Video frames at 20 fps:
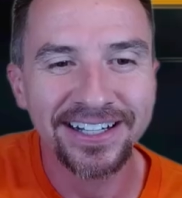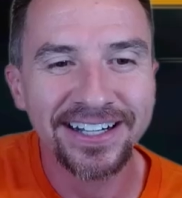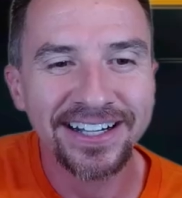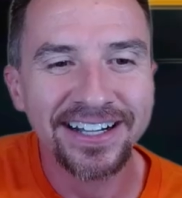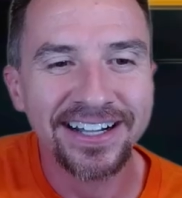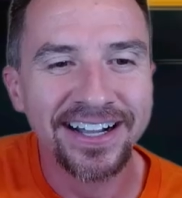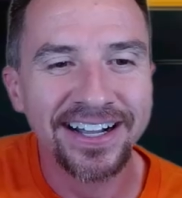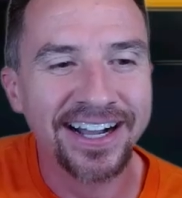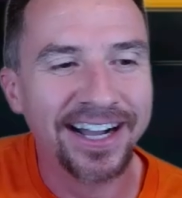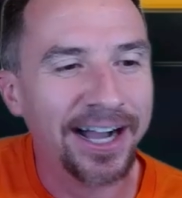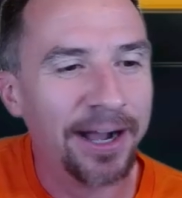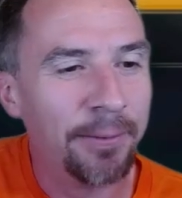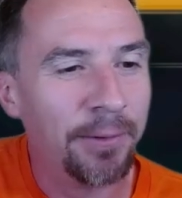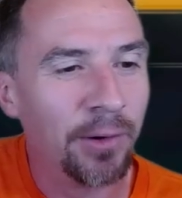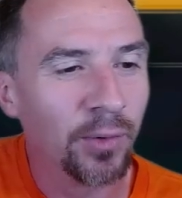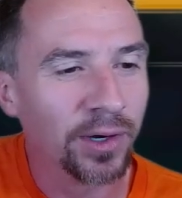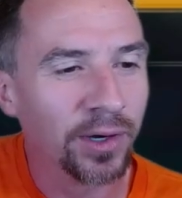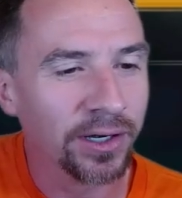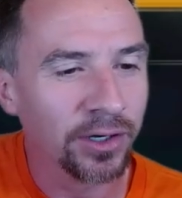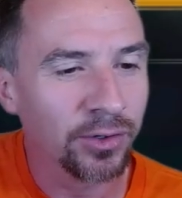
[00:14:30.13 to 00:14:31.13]
But
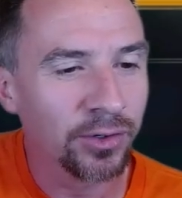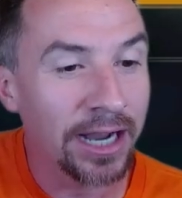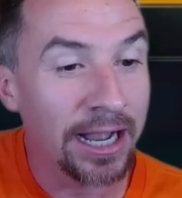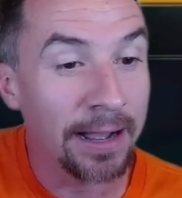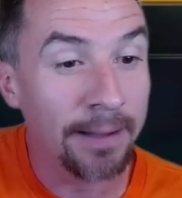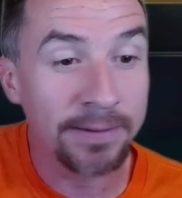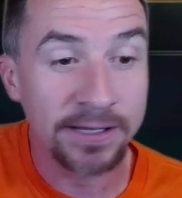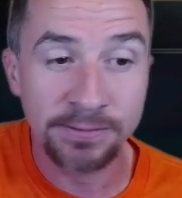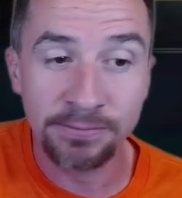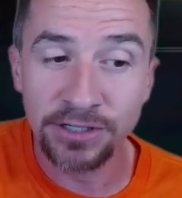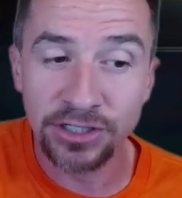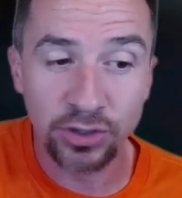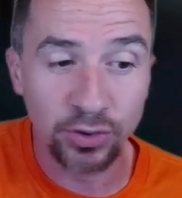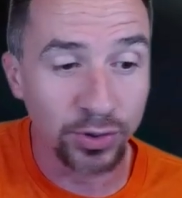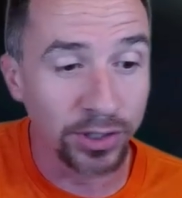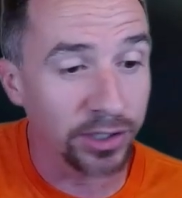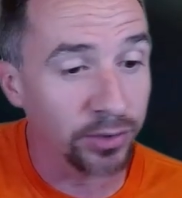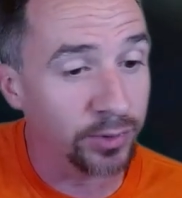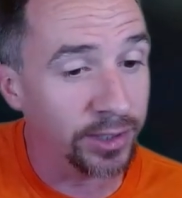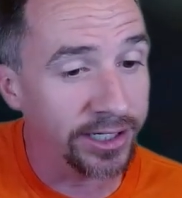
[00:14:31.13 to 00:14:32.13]
we're going to grab as much
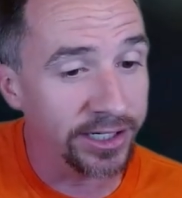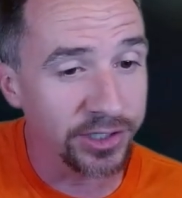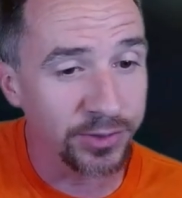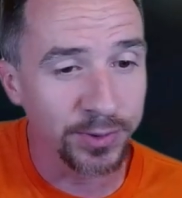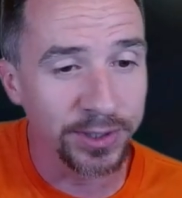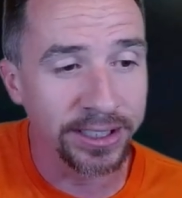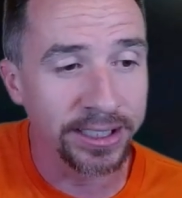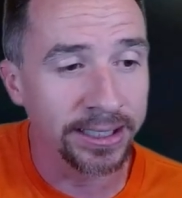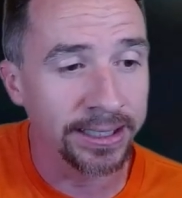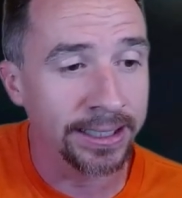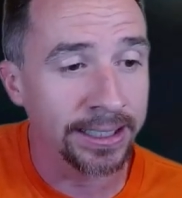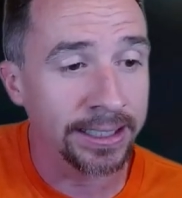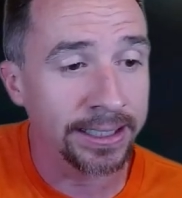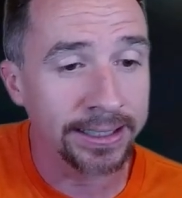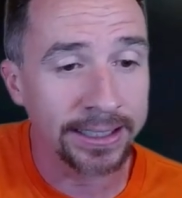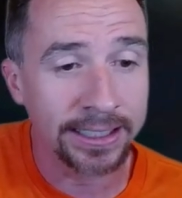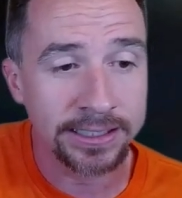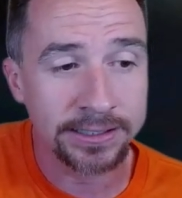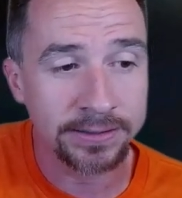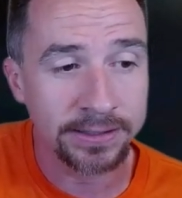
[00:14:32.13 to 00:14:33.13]
crit rate as we can get.
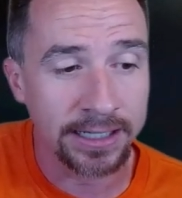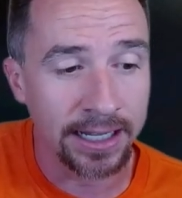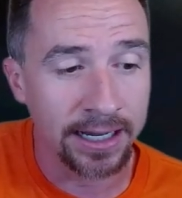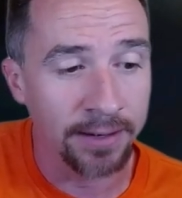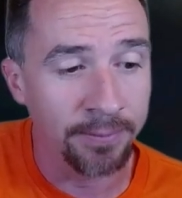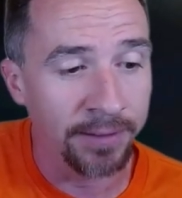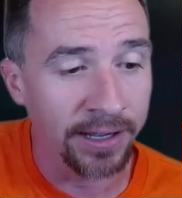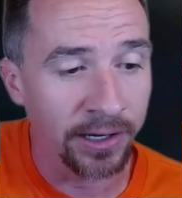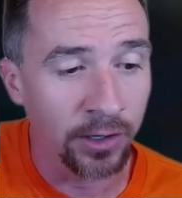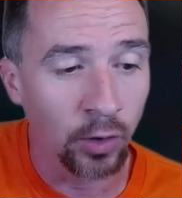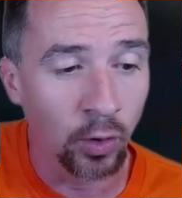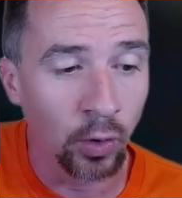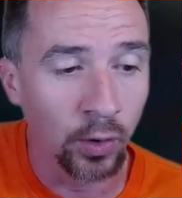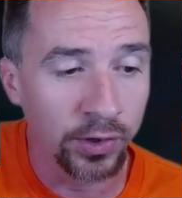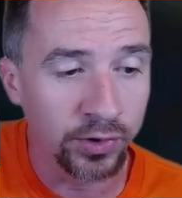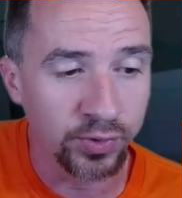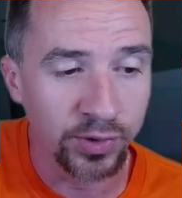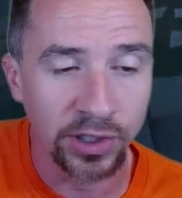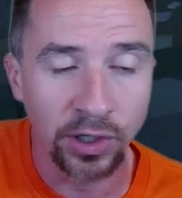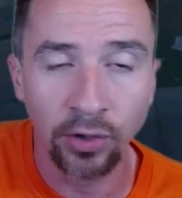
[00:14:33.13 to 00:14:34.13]
That's kind of my goal
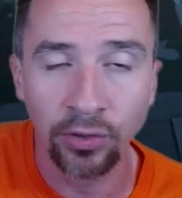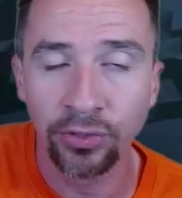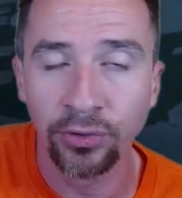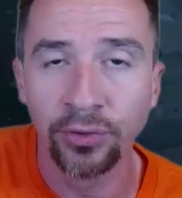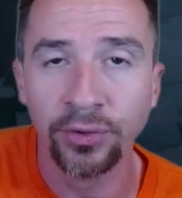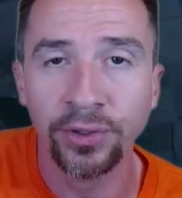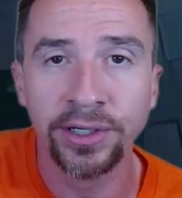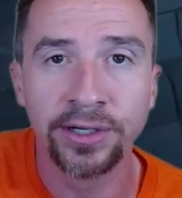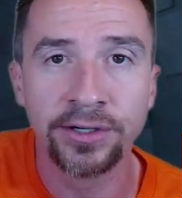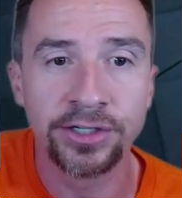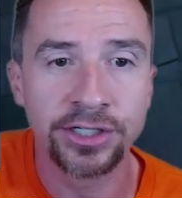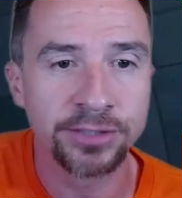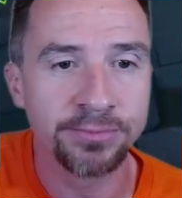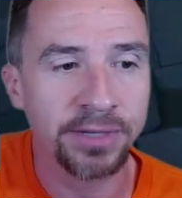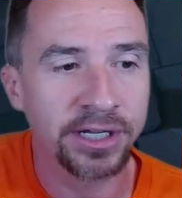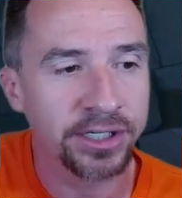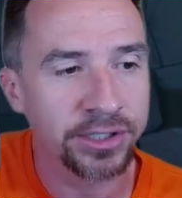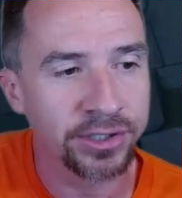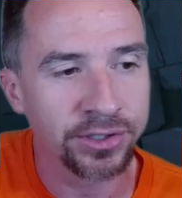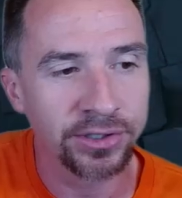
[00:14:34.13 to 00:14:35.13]
as we go through here. Just
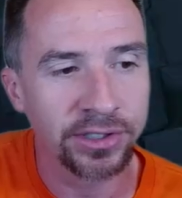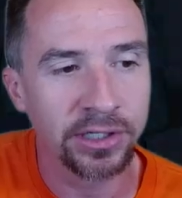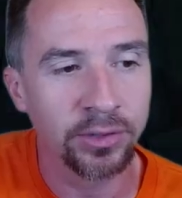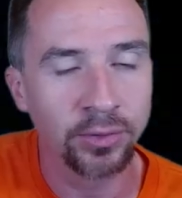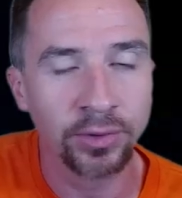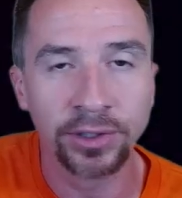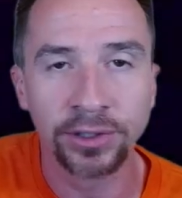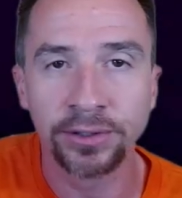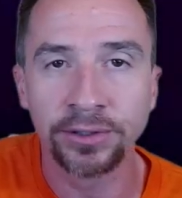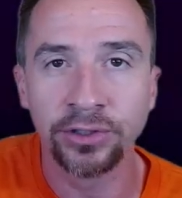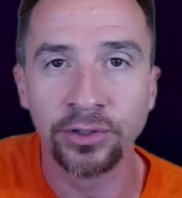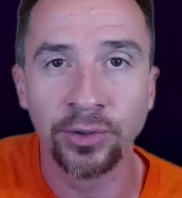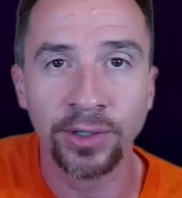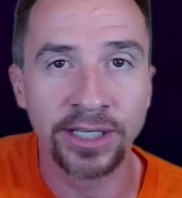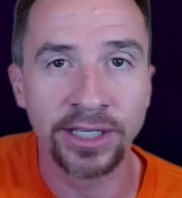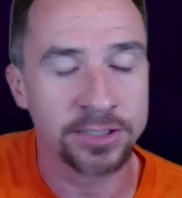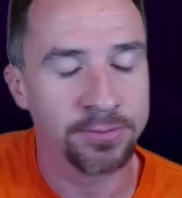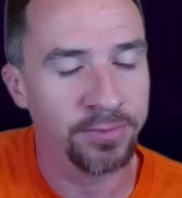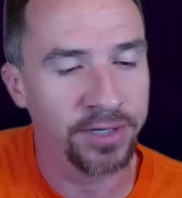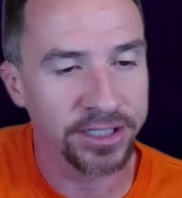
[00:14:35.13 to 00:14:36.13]
make sure that we're
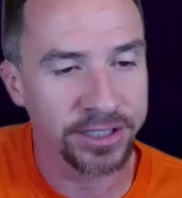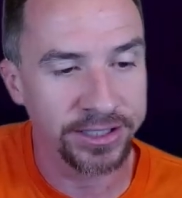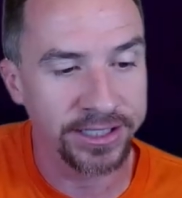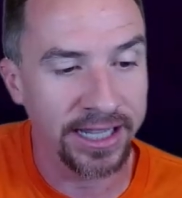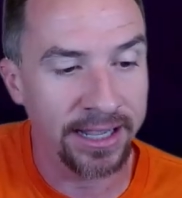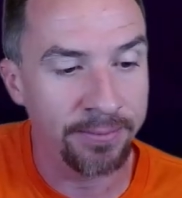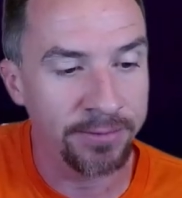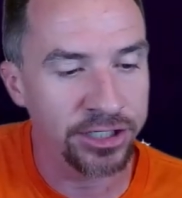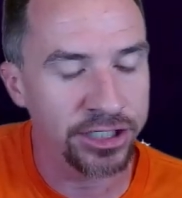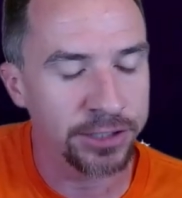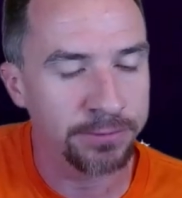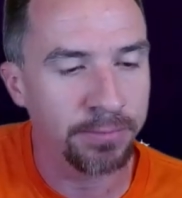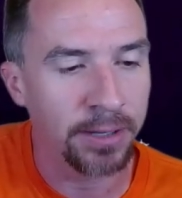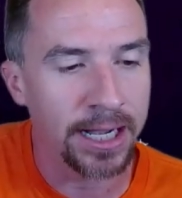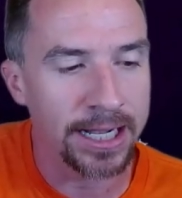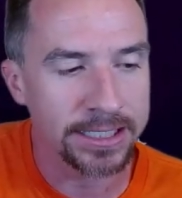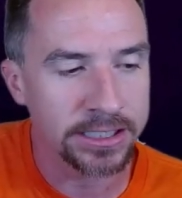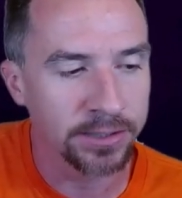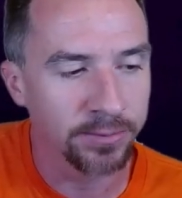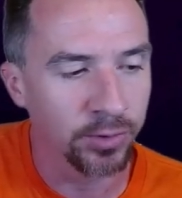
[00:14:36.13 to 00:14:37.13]
doing as much damage as
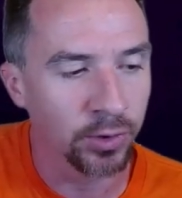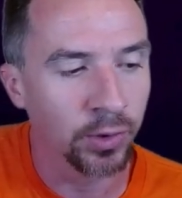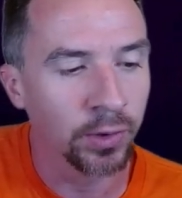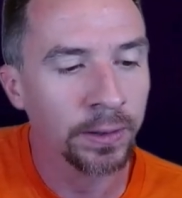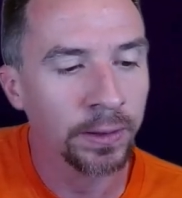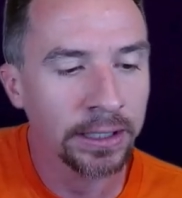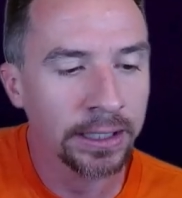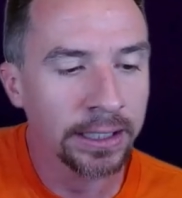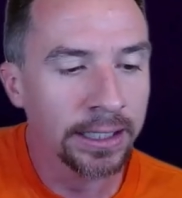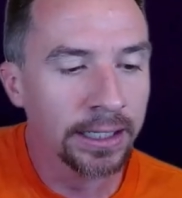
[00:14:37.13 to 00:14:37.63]
possible.